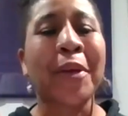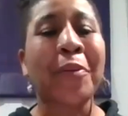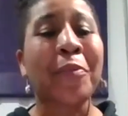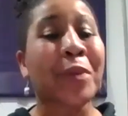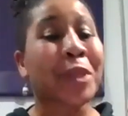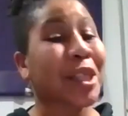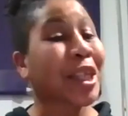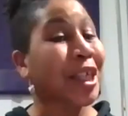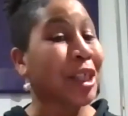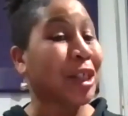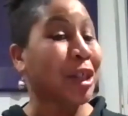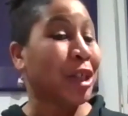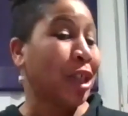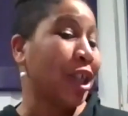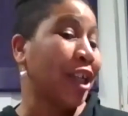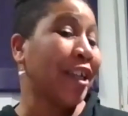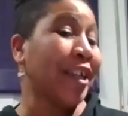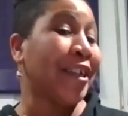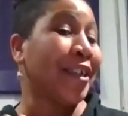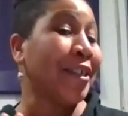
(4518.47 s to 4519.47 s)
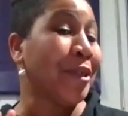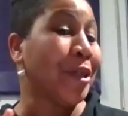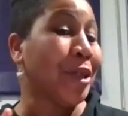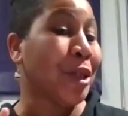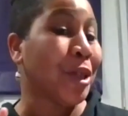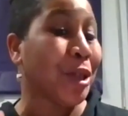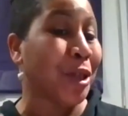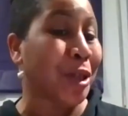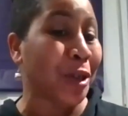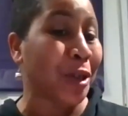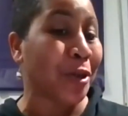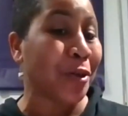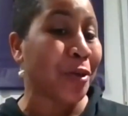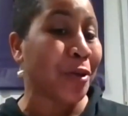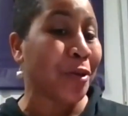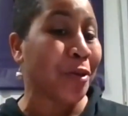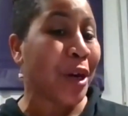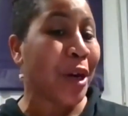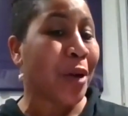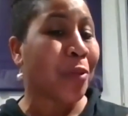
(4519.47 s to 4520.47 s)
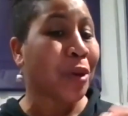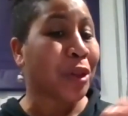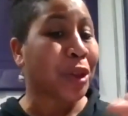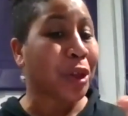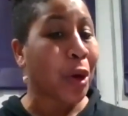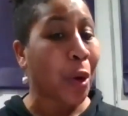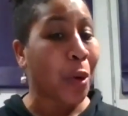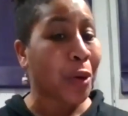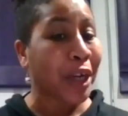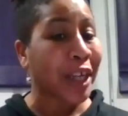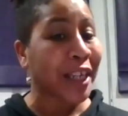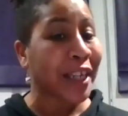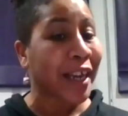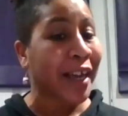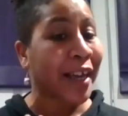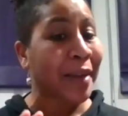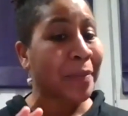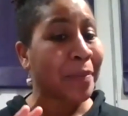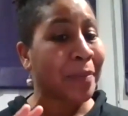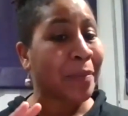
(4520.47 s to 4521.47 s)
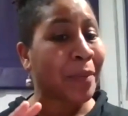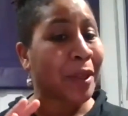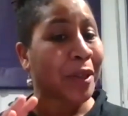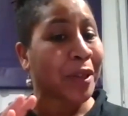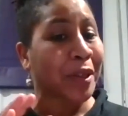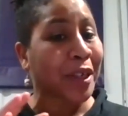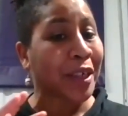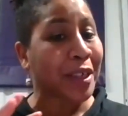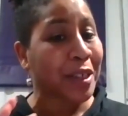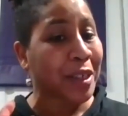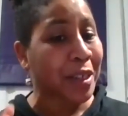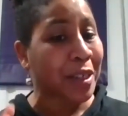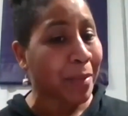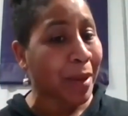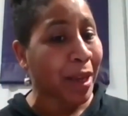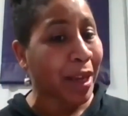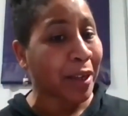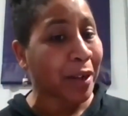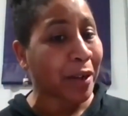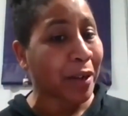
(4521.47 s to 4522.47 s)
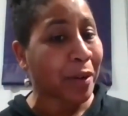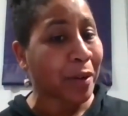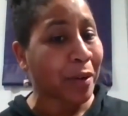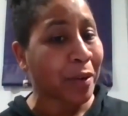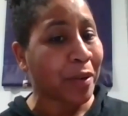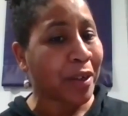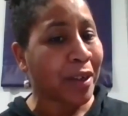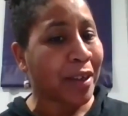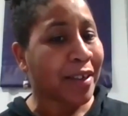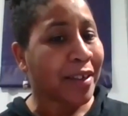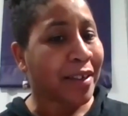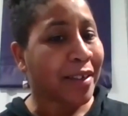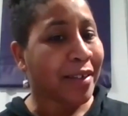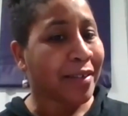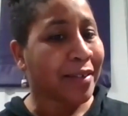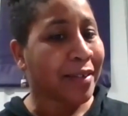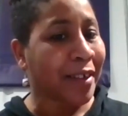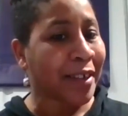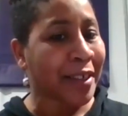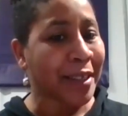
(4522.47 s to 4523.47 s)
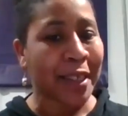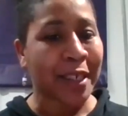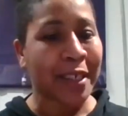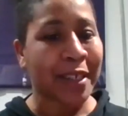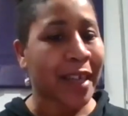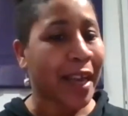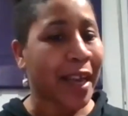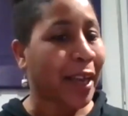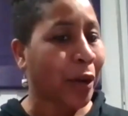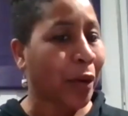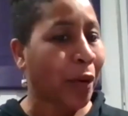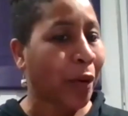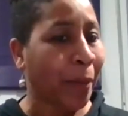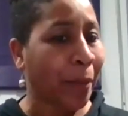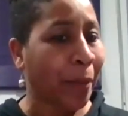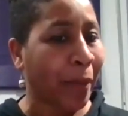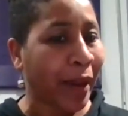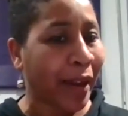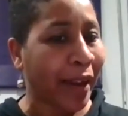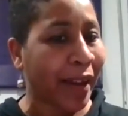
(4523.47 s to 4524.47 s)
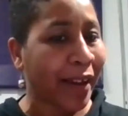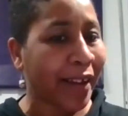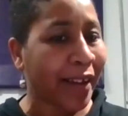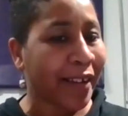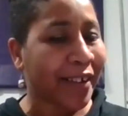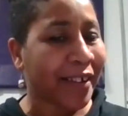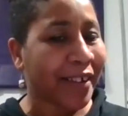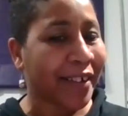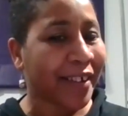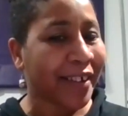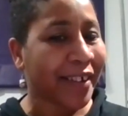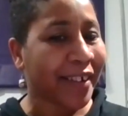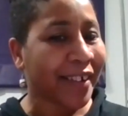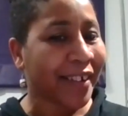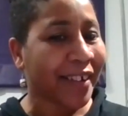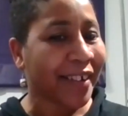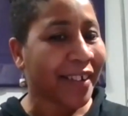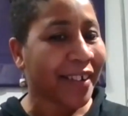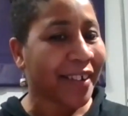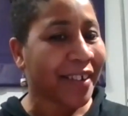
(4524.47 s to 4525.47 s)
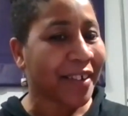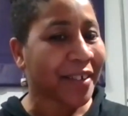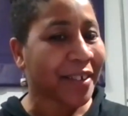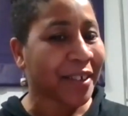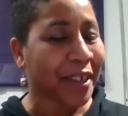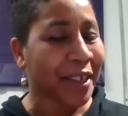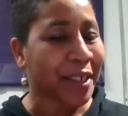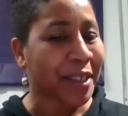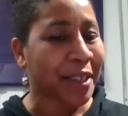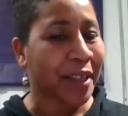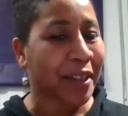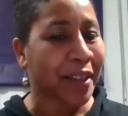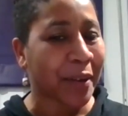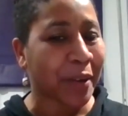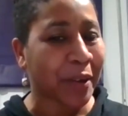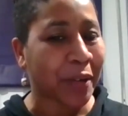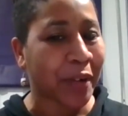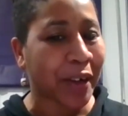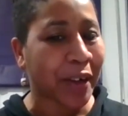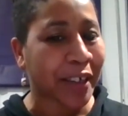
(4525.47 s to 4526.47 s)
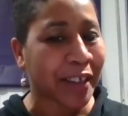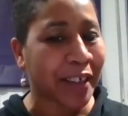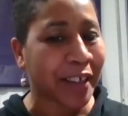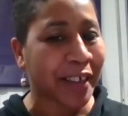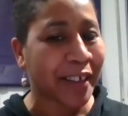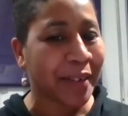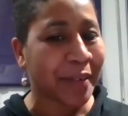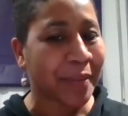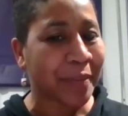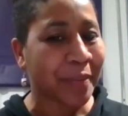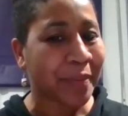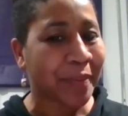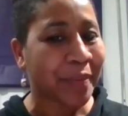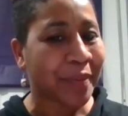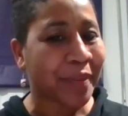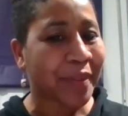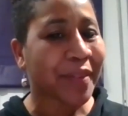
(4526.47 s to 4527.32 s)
but it was like a chicken stew with coconut milk and tomato. Is it Dag Quimbe? Did I say that correctly? Yeah, yeah.